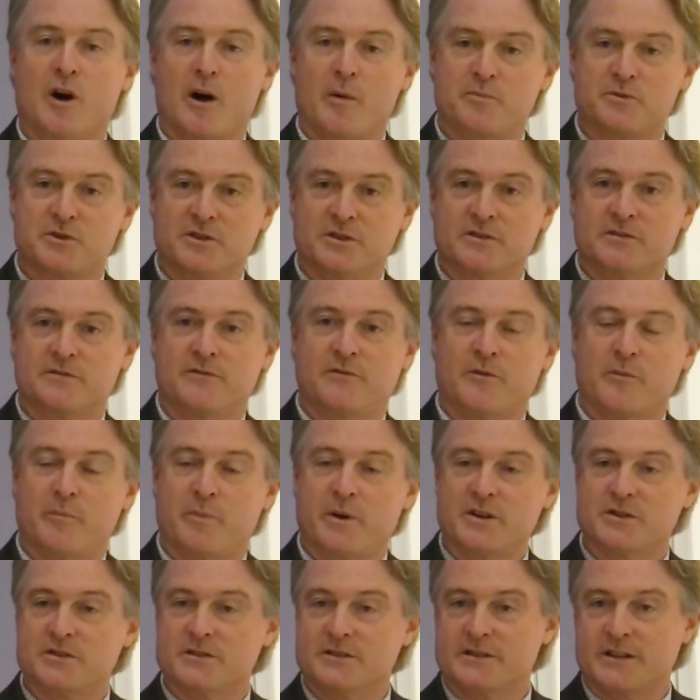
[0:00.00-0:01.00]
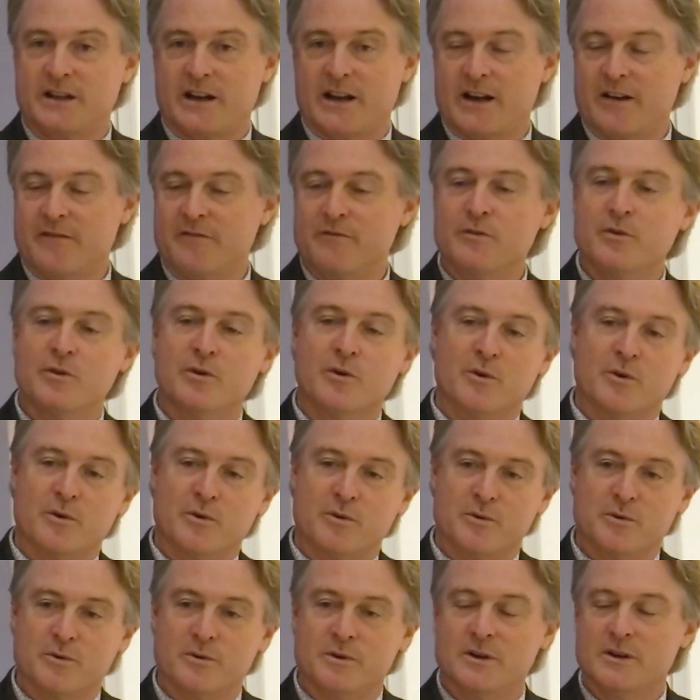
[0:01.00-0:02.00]
options for patients that have
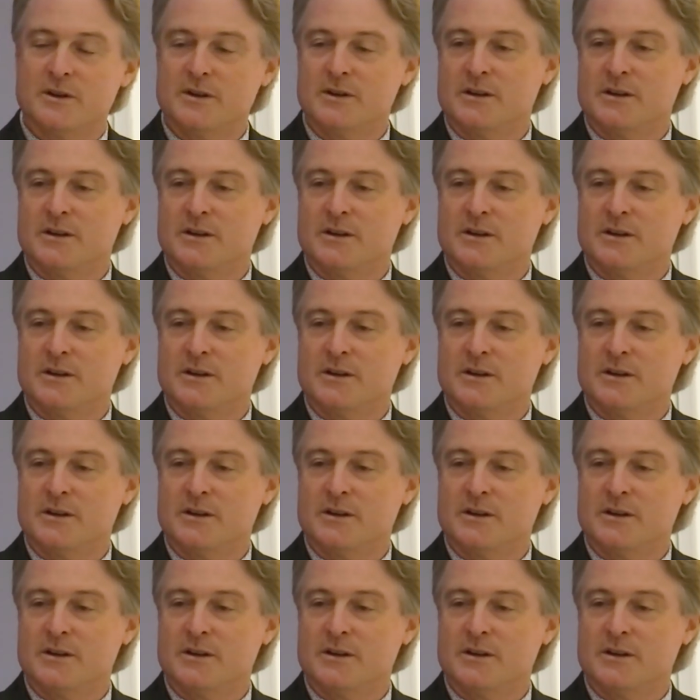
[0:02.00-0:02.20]
no